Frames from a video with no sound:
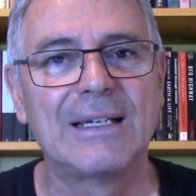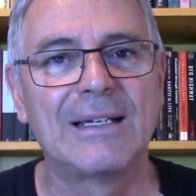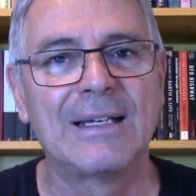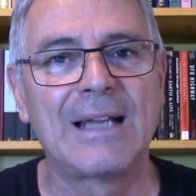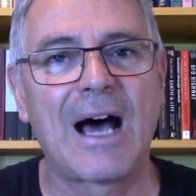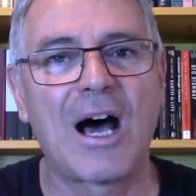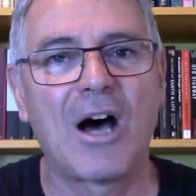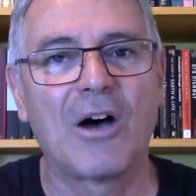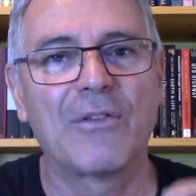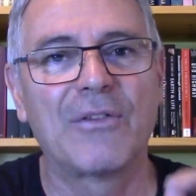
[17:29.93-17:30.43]

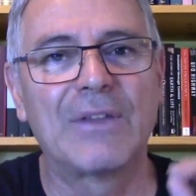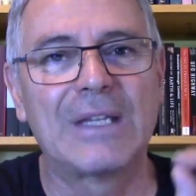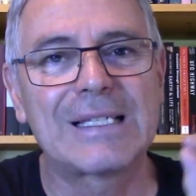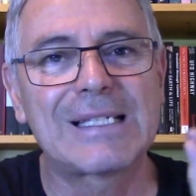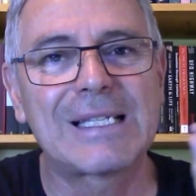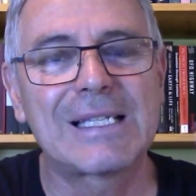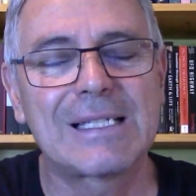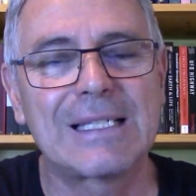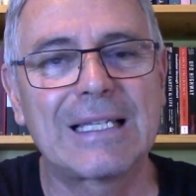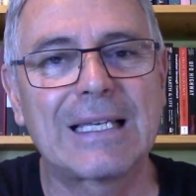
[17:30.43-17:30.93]
Now,
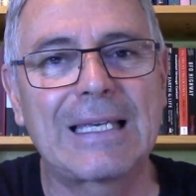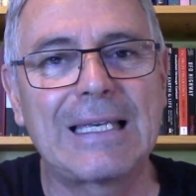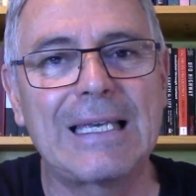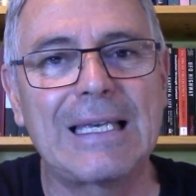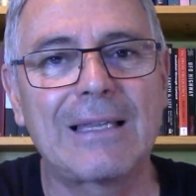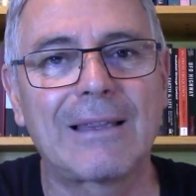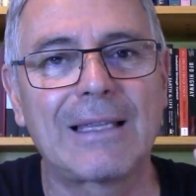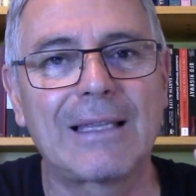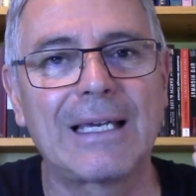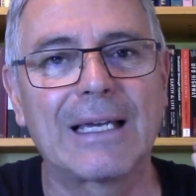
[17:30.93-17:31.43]
this is the
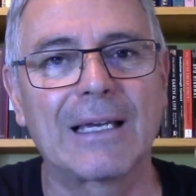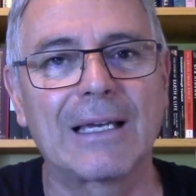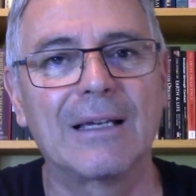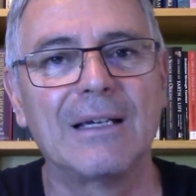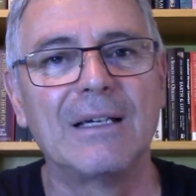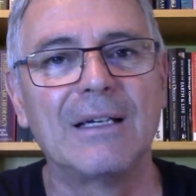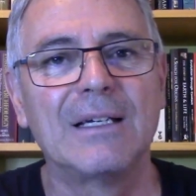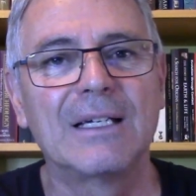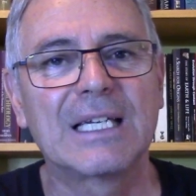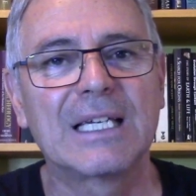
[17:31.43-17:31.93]
key thing.
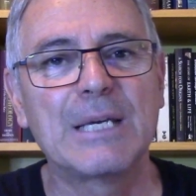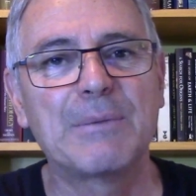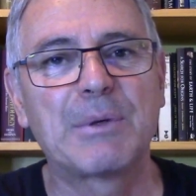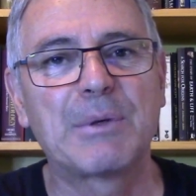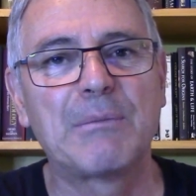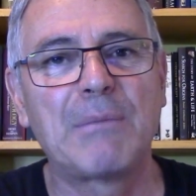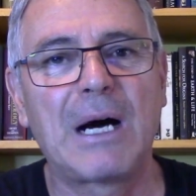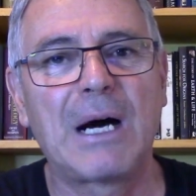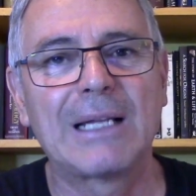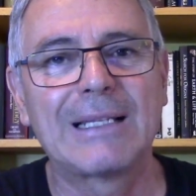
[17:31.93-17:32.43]
Keep
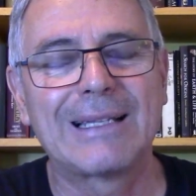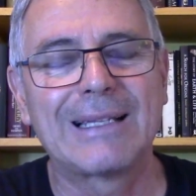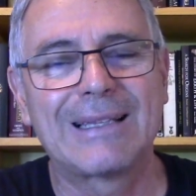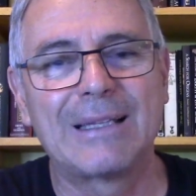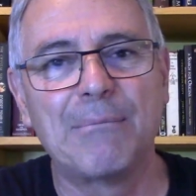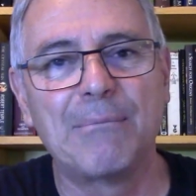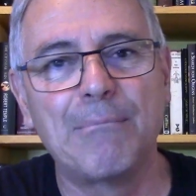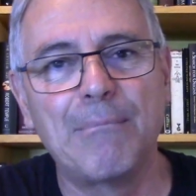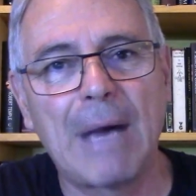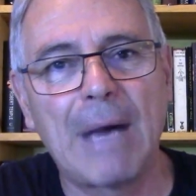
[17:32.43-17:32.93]
in mind that
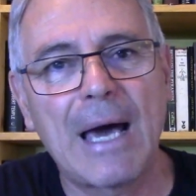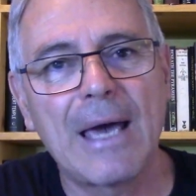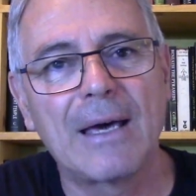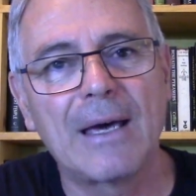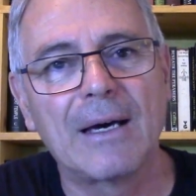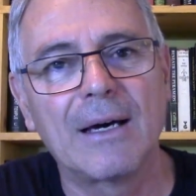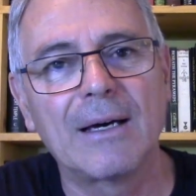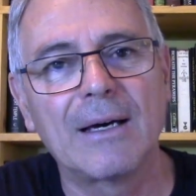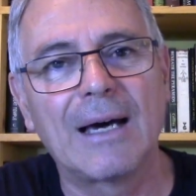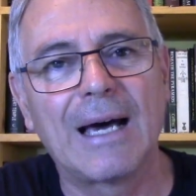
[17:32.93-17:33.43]
the
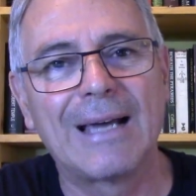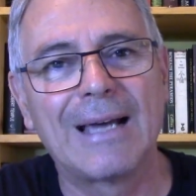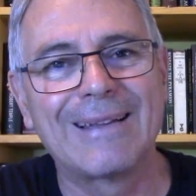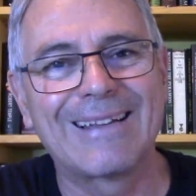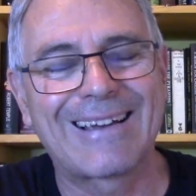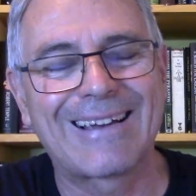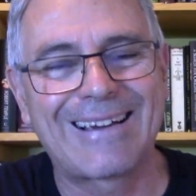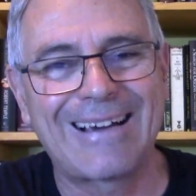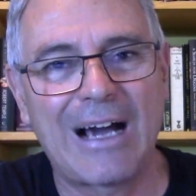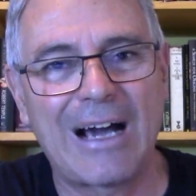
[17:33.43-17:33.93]
mayor and
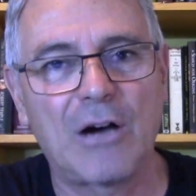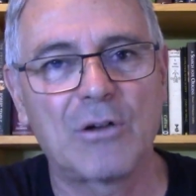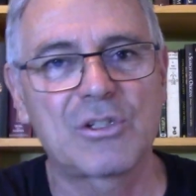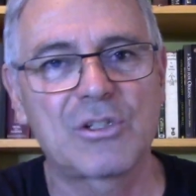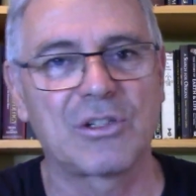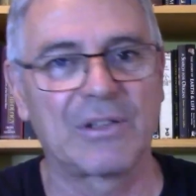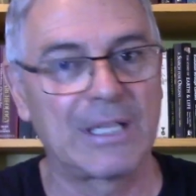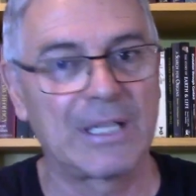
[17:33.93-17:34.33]
the council,